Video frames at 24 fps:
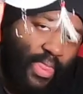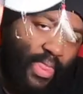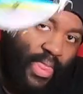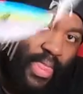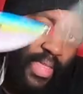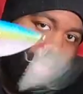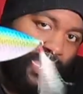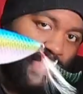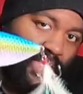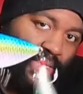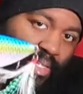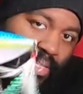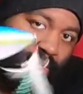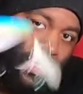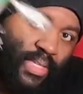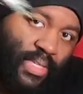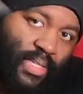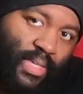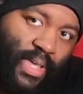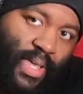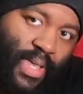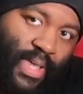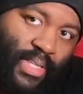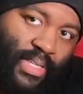
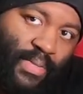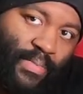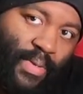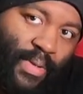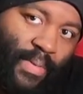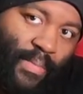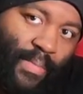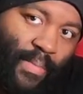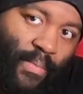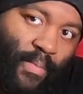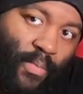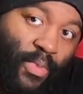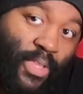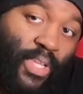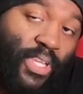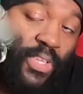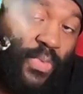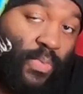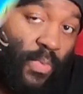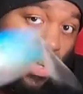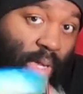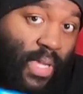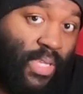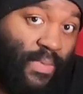This
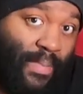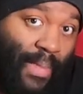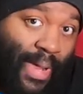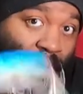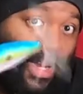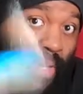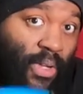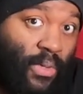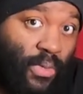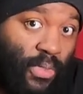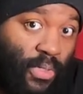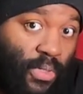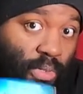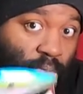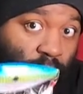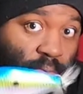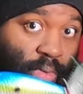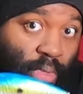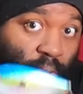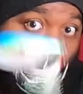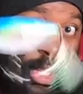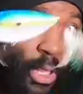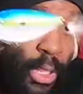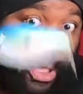was my go-to
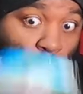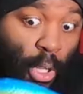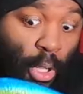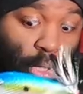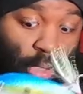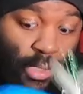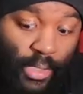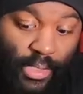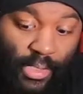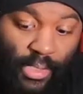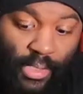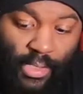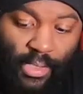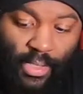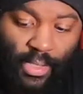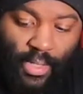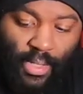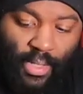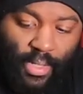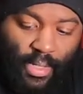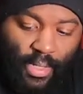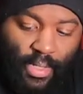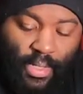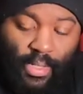for the longest.
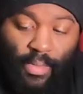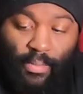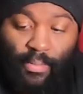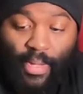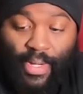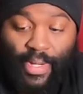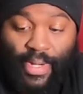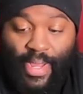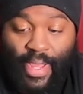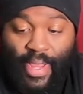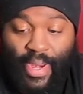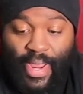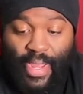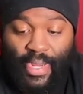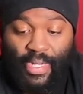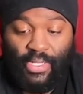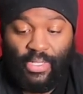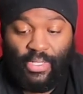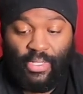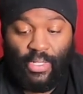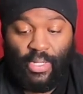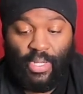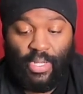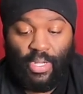My dad
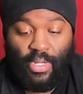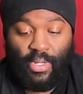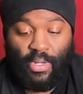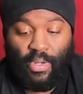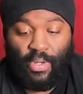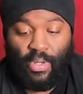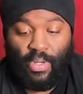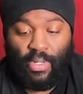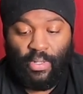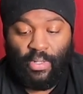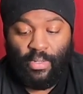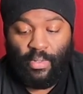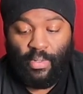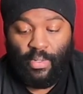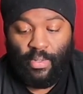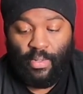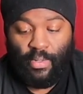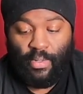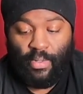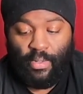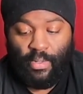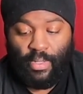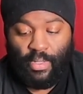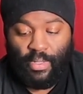actually caught
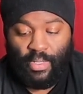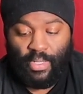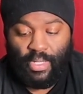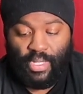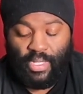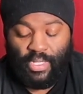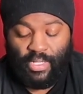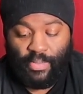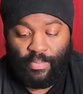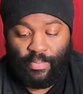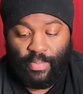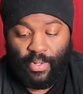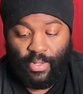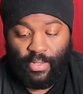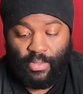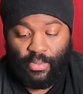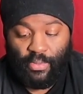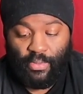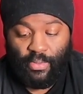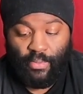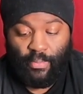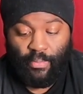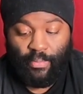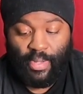his
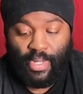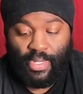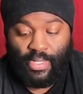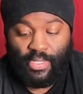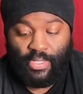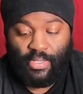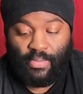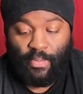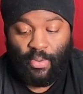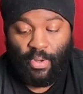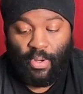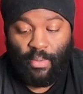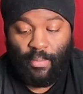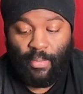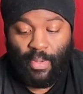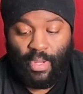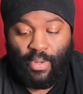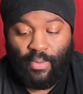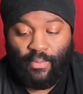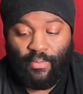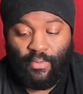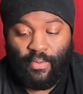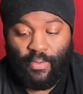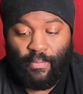personal best
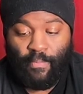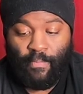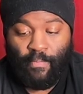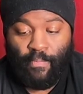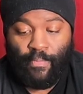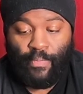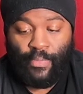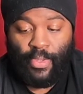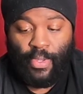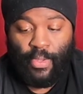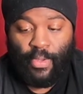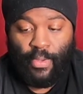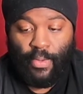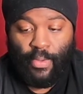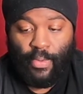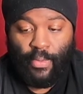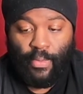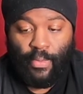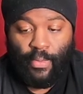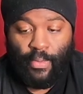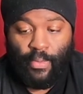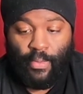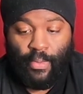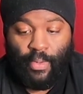smallmouth
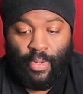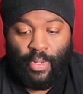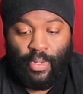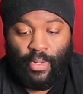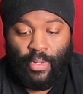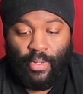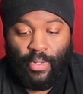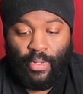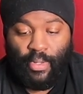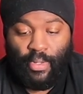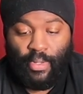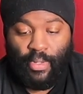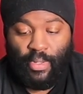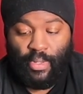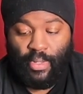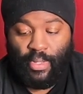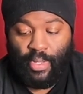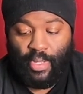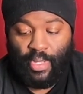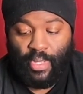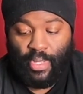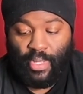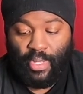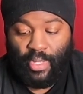on
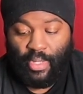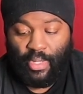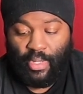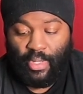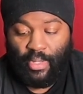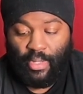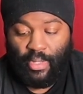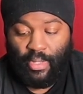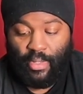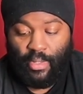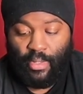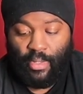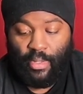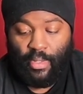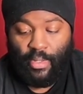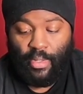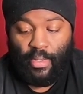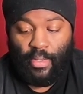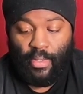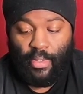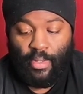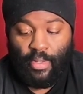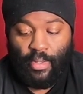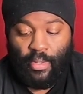a
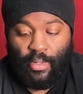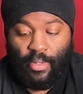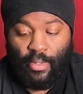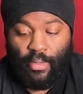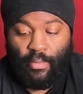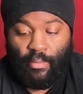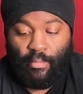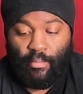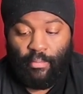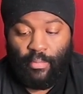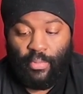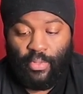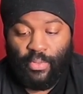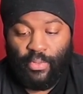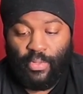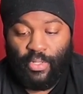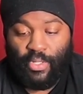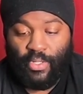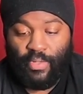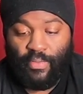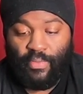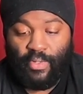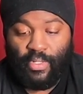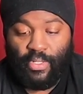
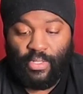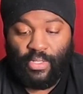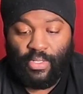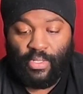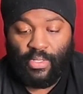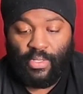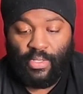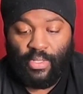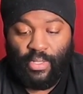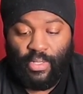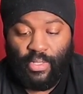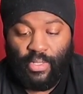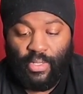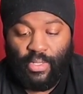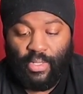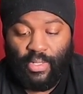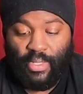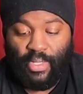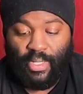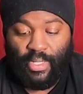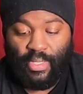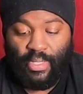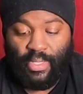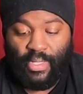bluegill version
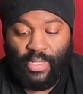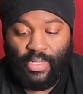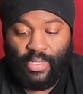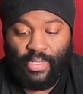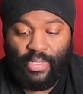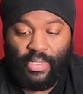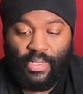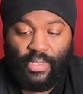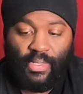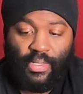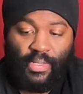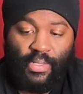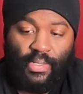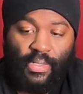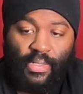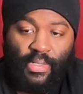like this.